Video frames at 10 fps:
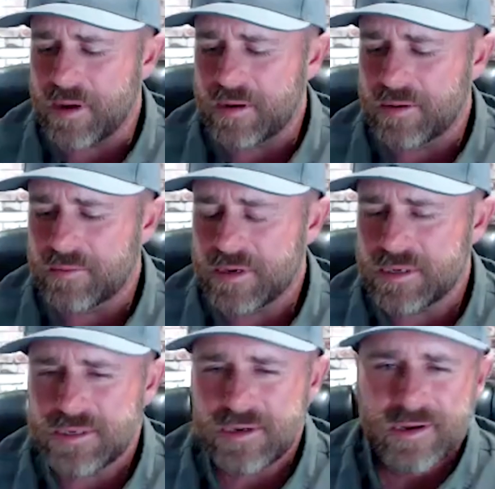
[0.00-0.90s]
about him
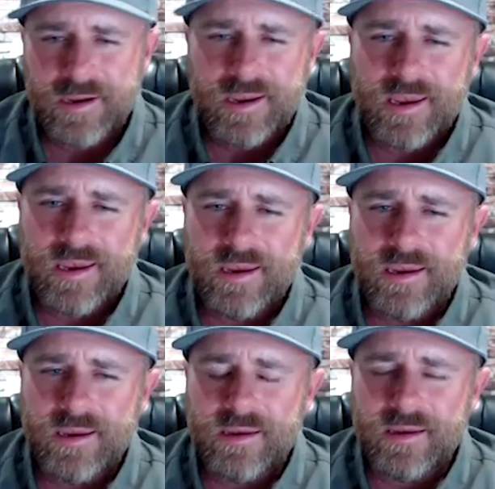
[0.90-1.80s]
because
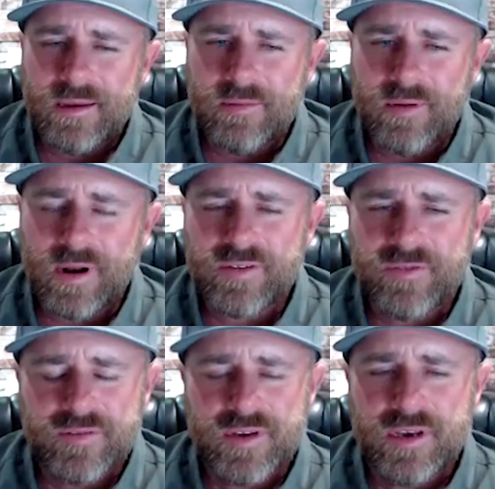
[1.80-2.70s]
he, when I was
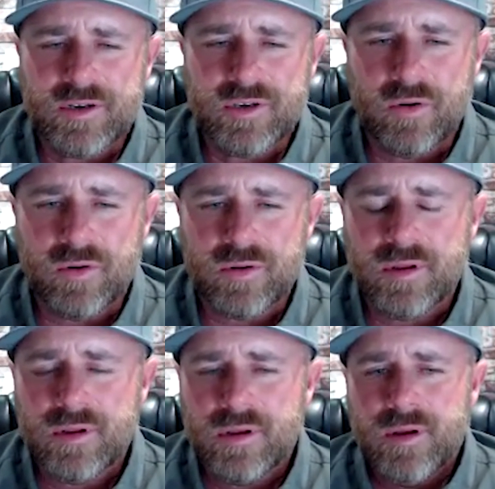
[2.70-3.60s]
15 years
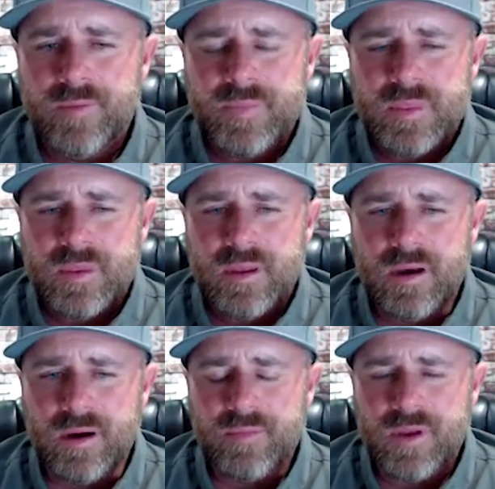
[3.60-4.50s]
old,
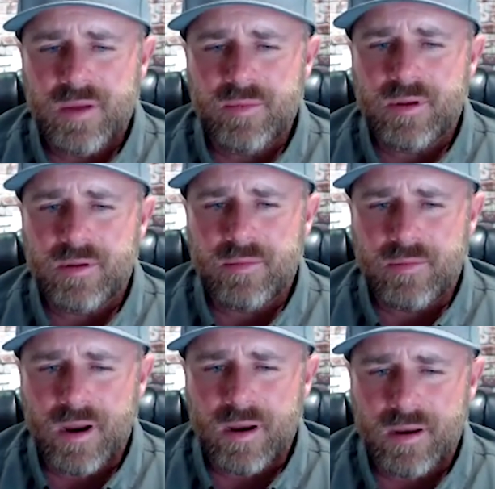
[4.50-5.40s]
him,
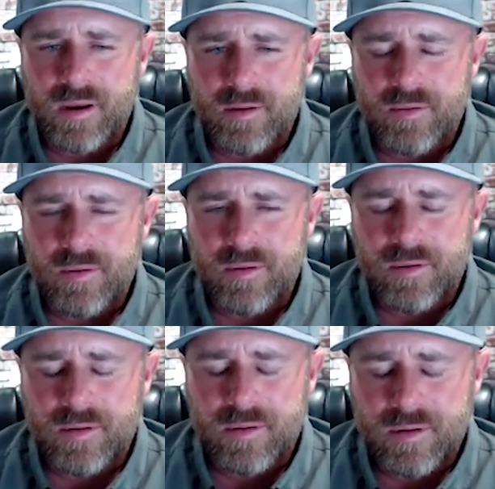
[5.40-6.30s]
right,
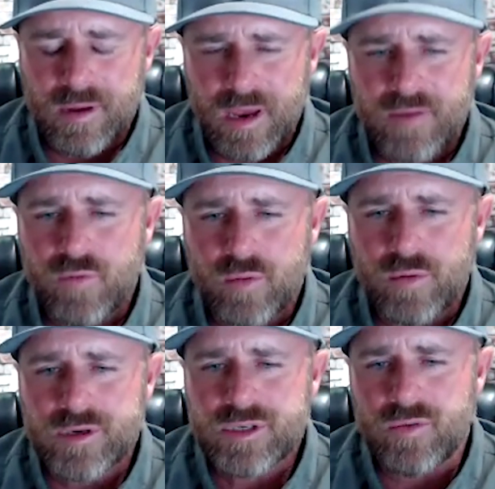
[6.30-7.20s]
Kent
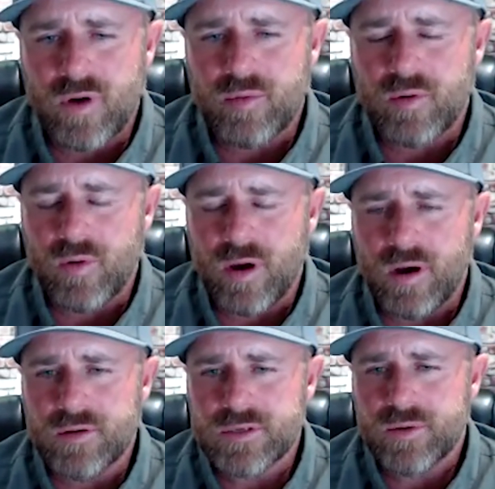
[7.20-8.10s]
Forbush and Robert
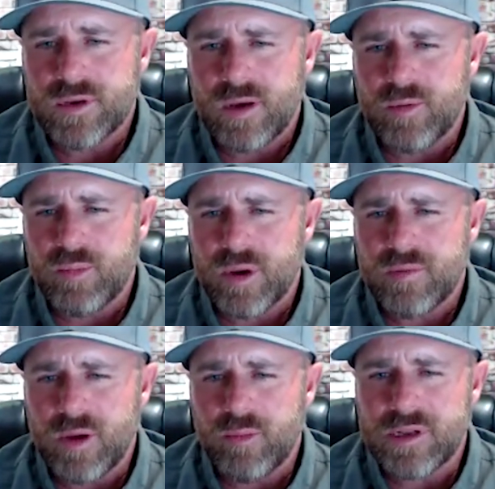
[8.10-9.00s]
Wells would come and
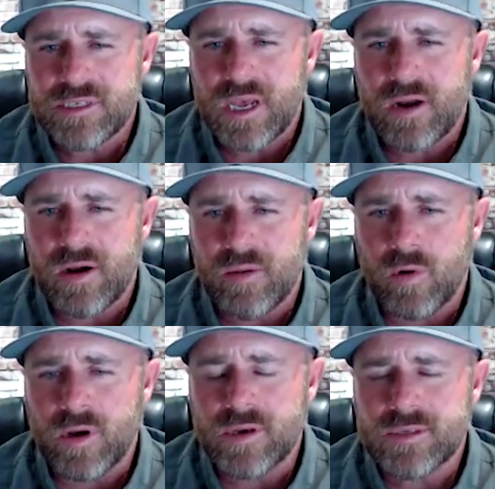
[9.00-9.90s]
pick me up on Saturday
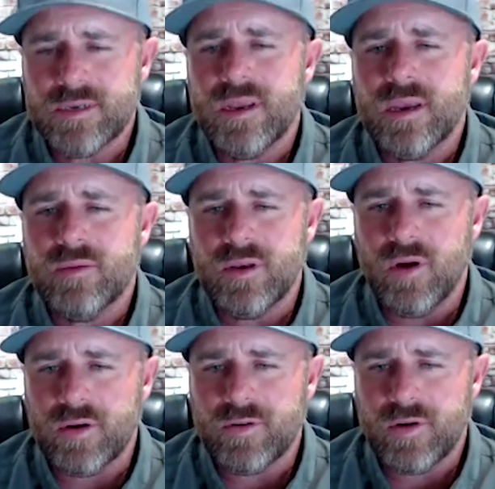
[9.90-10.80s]
mornings and take me
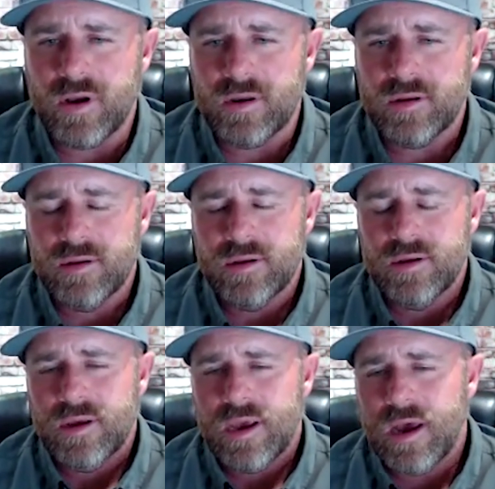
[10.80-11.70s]
dog training.
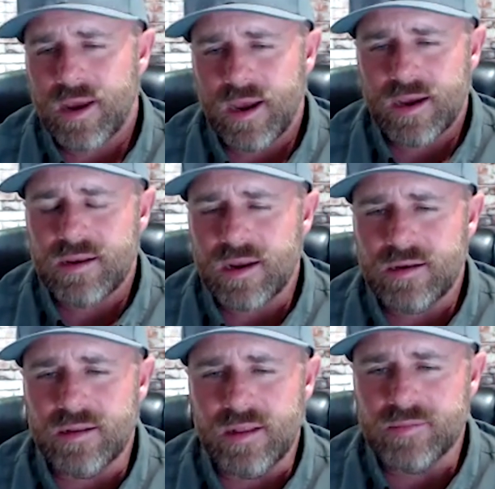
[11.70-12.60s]
How I got
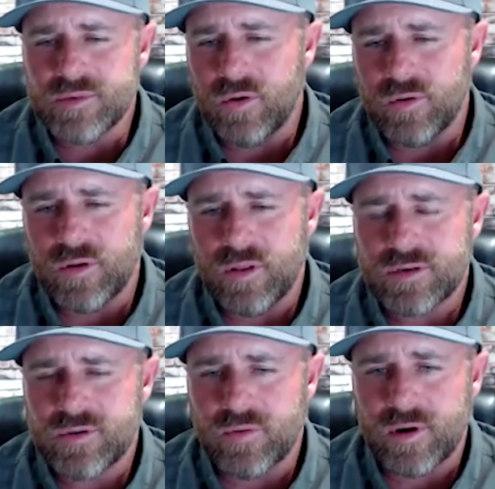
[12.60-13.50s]
connected to them is a whole nother
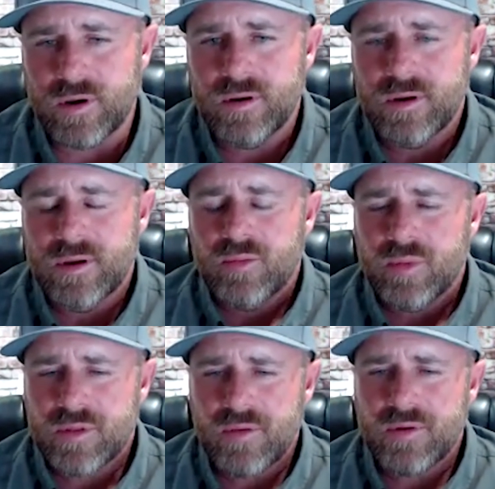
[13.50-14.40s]
story.
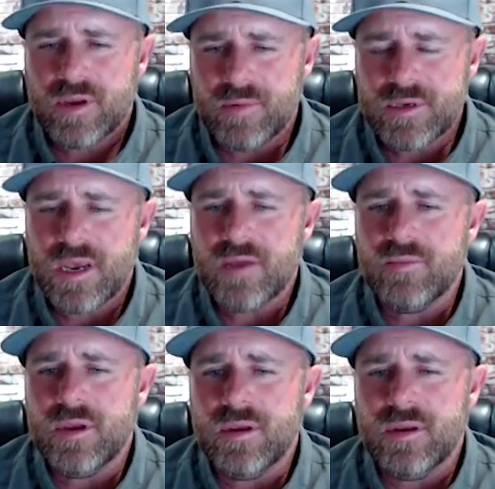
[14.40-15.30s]
But they would come and take
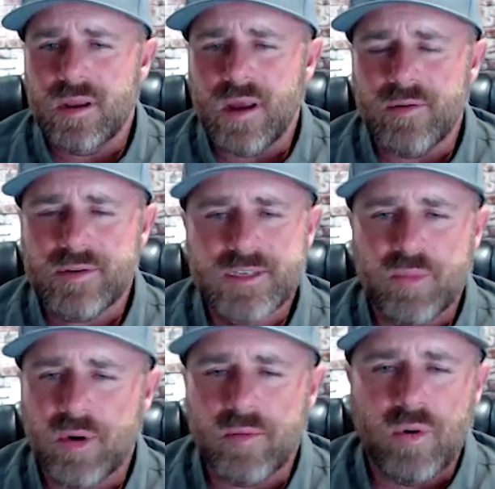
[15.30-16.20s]
me, and I was the
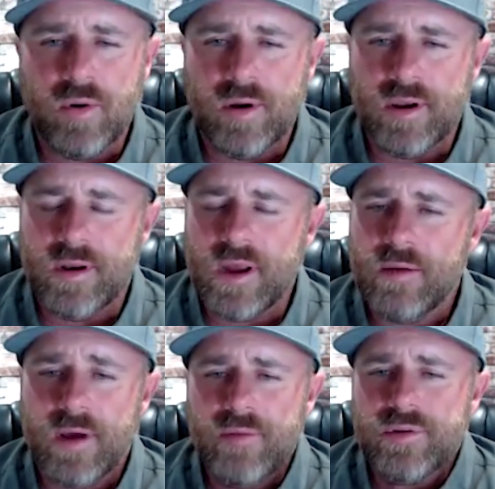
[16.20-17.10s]
bird boy, and
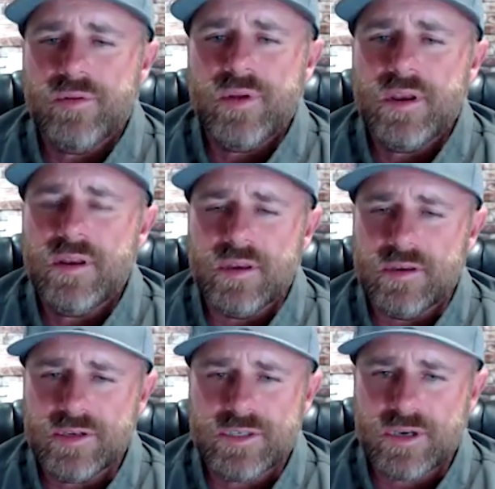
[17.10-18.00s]
I would do
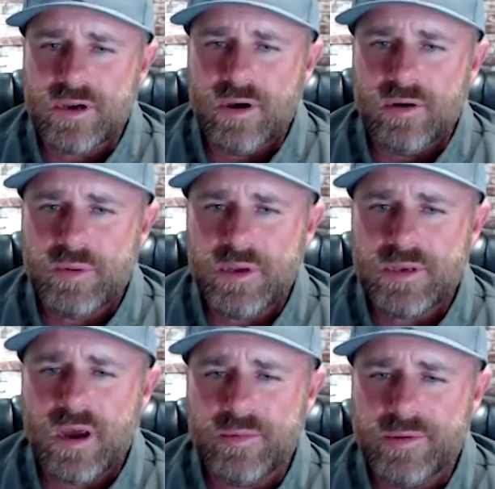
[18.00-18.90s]
anything just to go
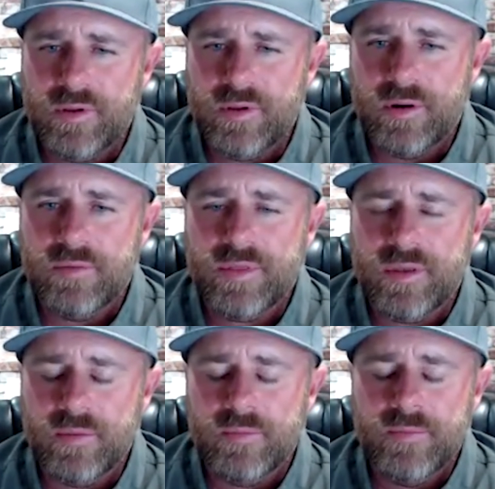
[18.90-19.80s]
spend time and learn with
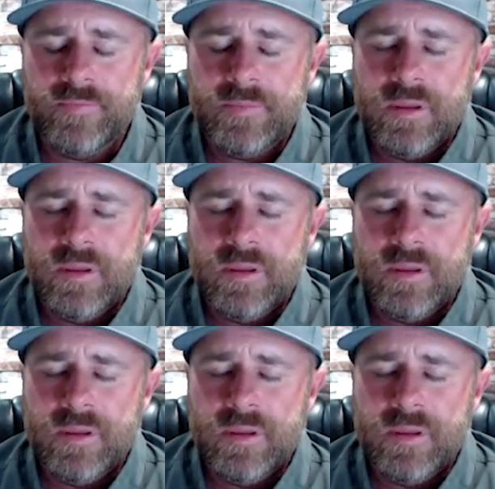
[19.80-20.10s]
them.